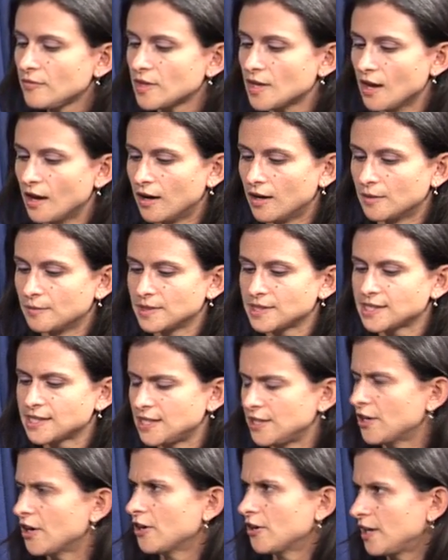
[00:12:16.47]
Um, it's
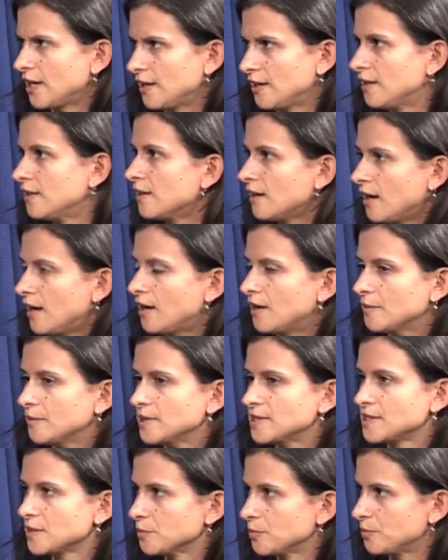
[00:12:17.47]
T R A um,
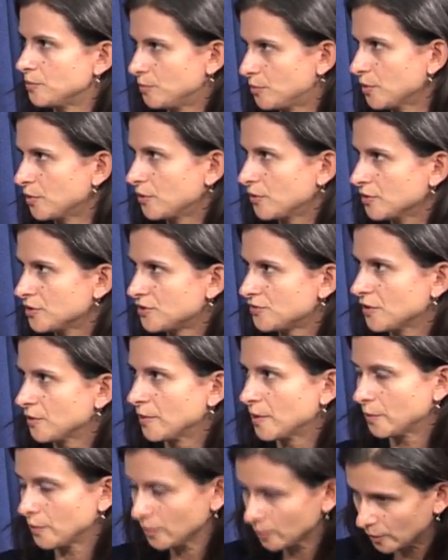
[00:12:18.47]
is the brokerage firm
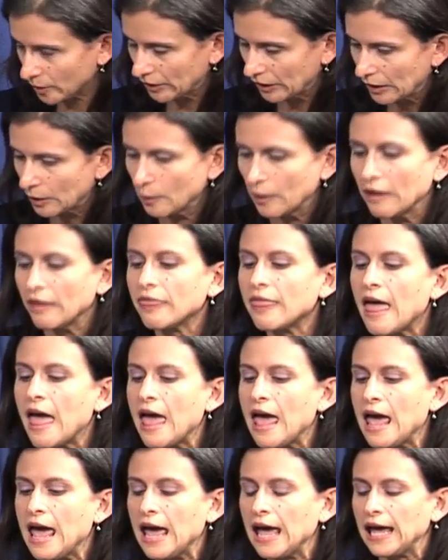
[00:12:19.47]
that we're working with.
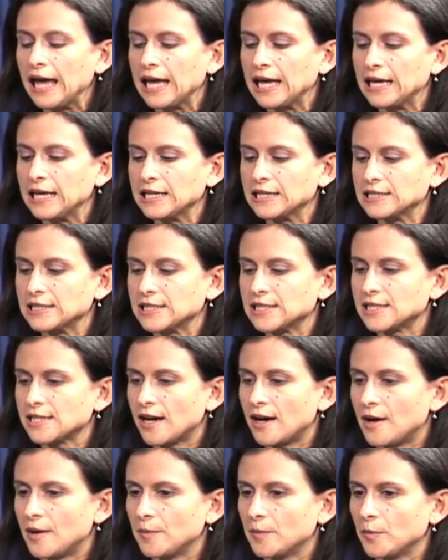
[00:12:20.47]
And
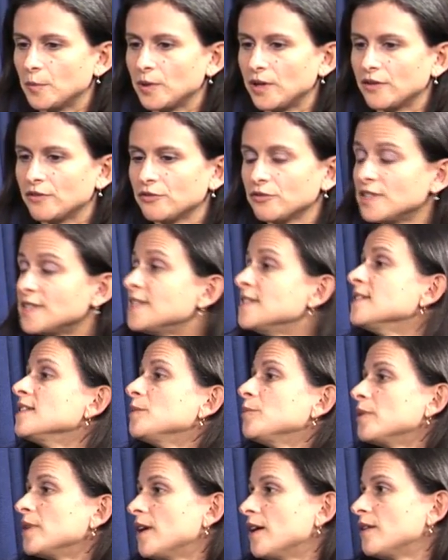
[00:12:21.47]
um, we have recently
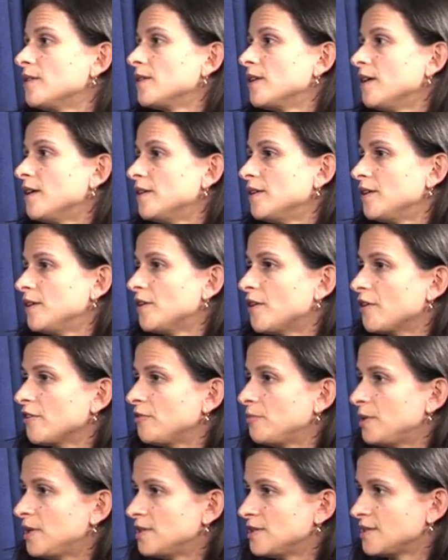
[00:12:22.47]
put out an, an R F
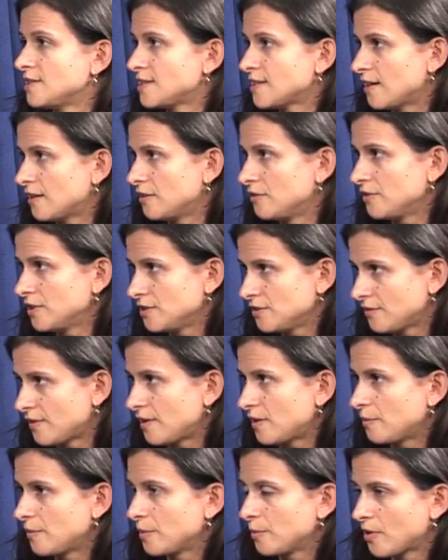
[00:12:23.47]
P to sell and
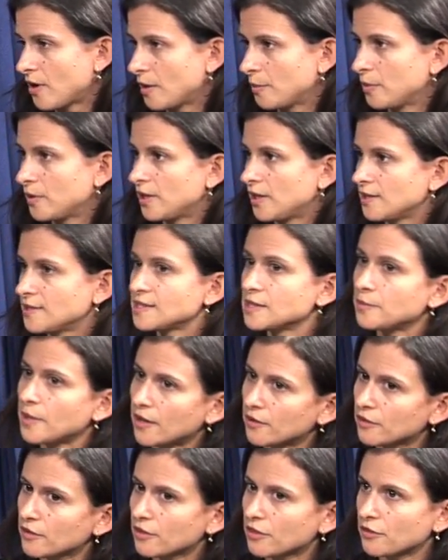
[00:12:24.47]
redevelop the property. It's
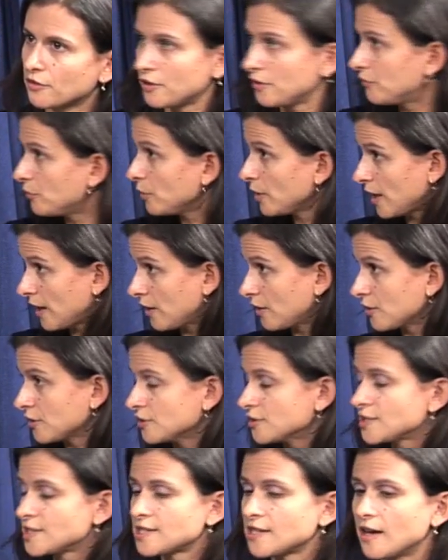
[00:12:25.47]
about thirty-four
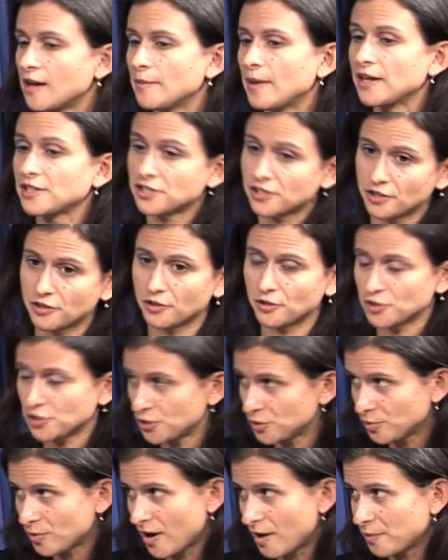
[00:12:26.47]
acres. Um, actually, there are
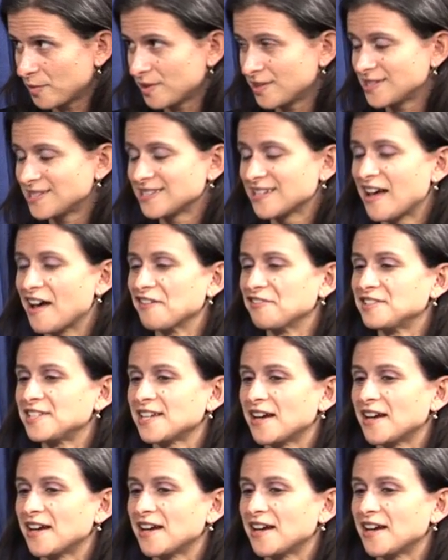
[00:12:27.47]
two properties left.